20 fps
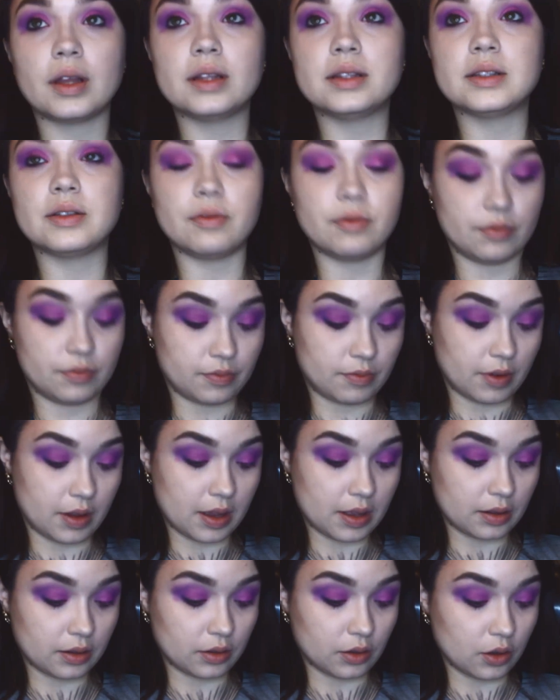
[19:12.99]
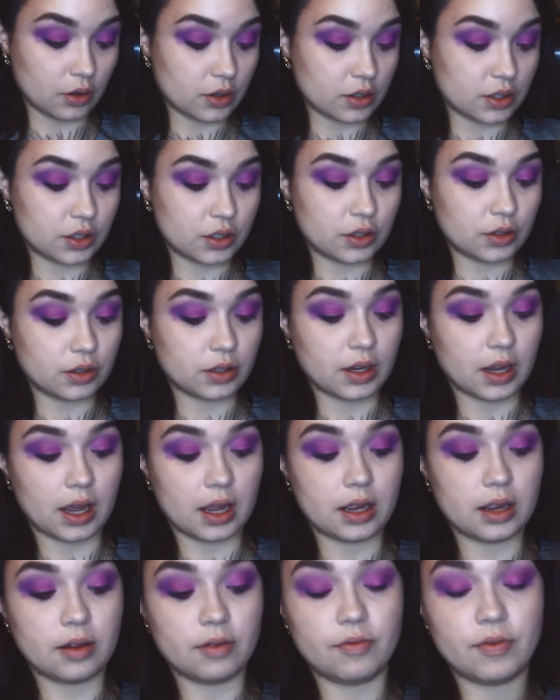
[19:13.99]
It's it looks
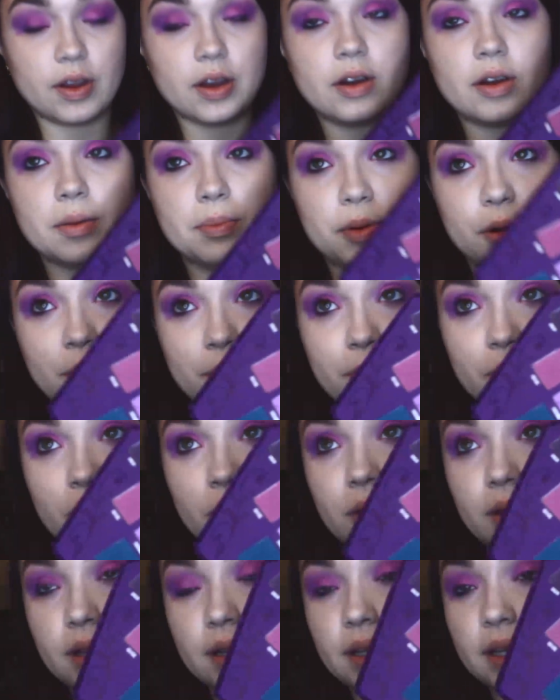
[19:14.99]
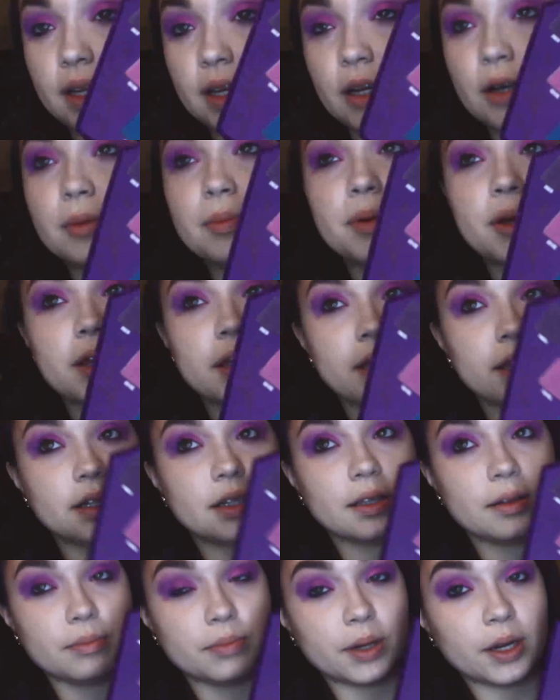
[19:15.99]
kind very purple in here, but in
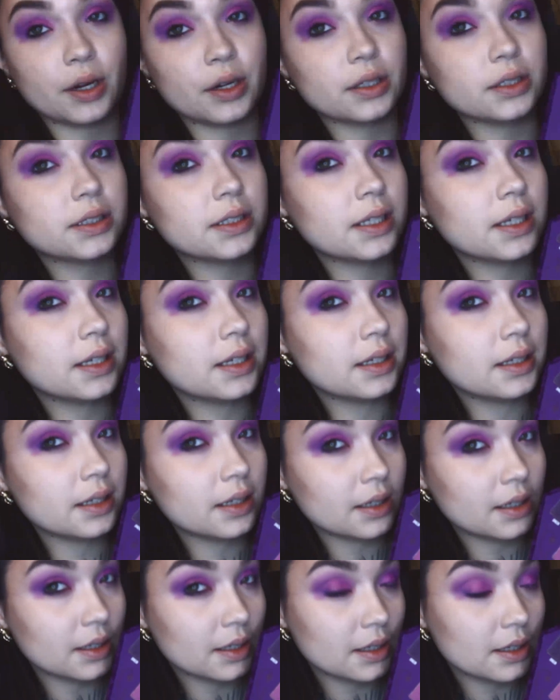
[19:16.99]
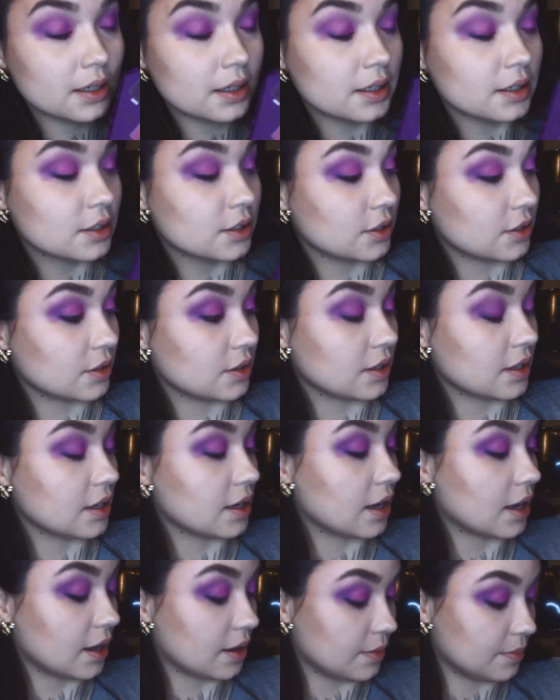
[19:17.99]
comparison to
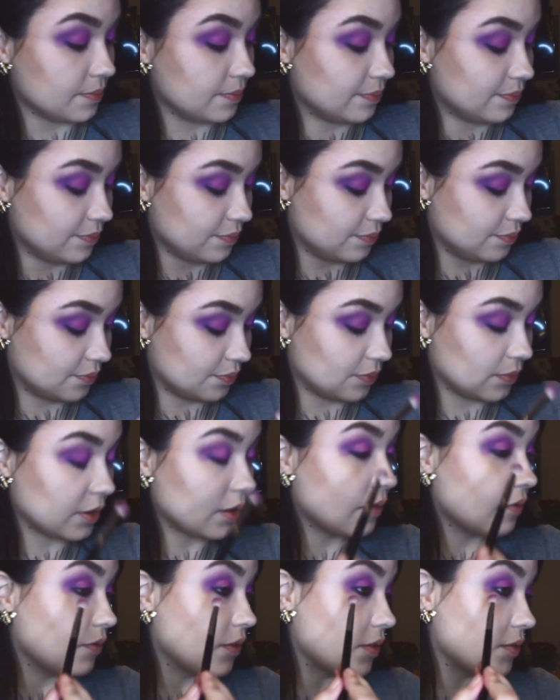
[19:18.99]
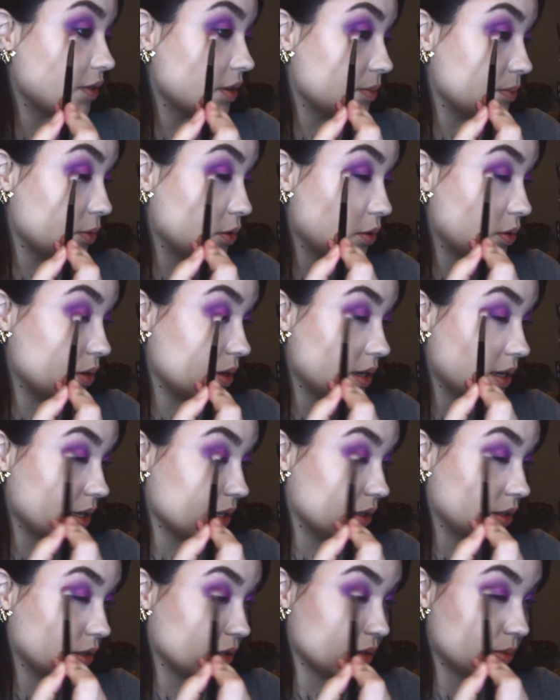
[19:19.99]
the um, Vivid Mood,
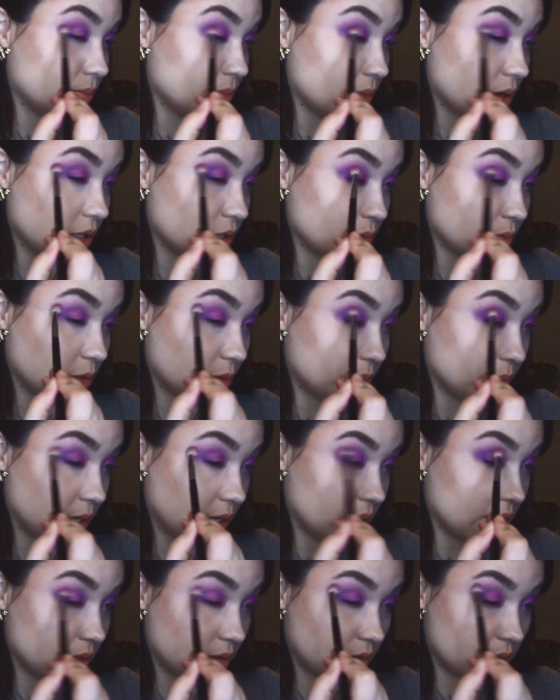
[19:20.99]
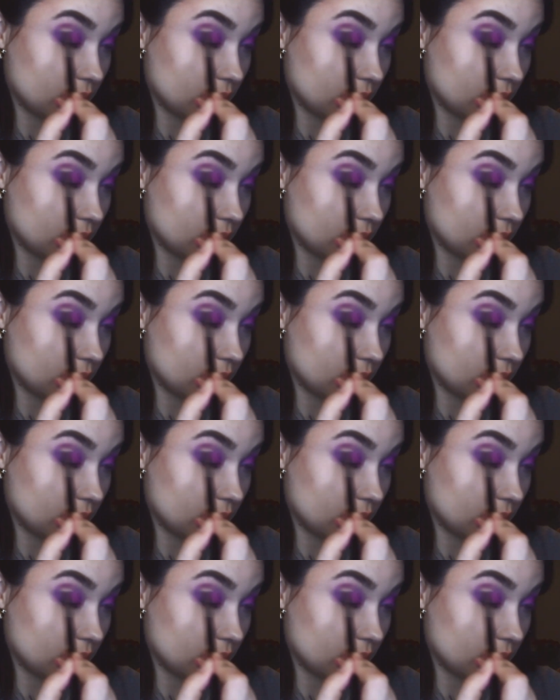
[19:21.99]
it looks much more pink.